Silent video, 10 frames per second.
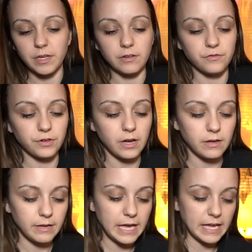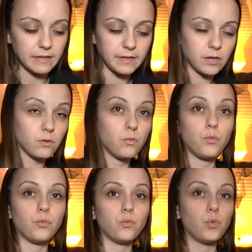be good for hanging like
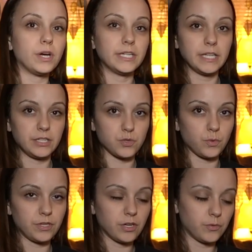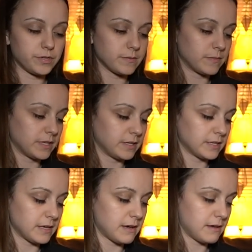one each window or something like
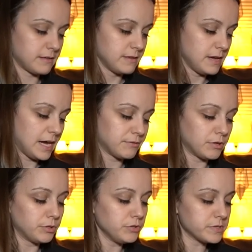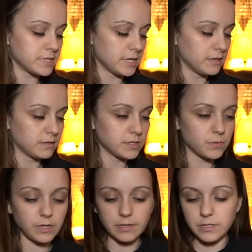that. I don't know. You'll see, because
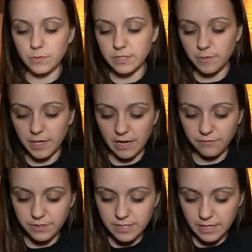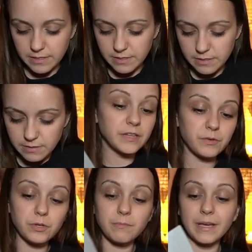this one's going to be half the size. You can even
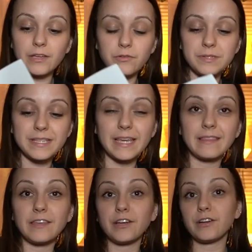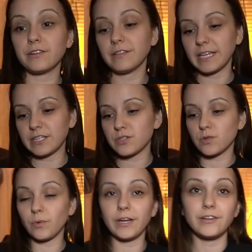go to Michael's and get their like
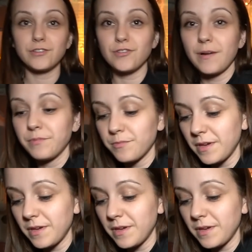square scrapbook